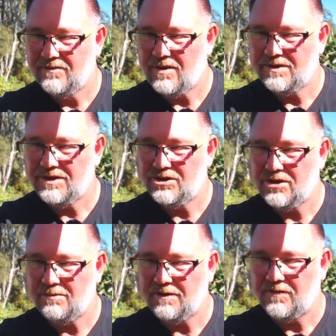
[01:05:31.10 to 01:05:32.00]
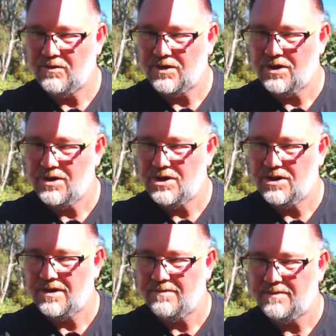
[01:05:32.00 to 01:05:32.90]
What was your job before
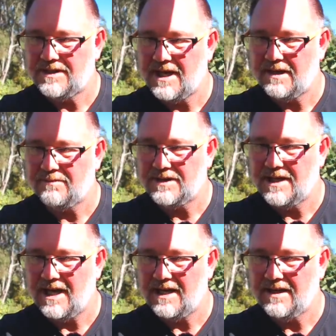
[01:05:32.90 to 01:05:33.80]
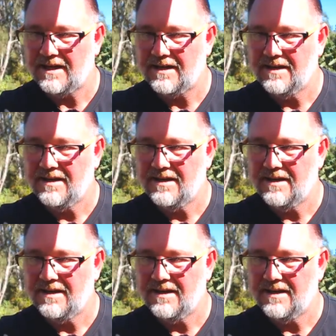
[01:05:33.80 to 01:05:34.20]
YouTube? Sam's gardening.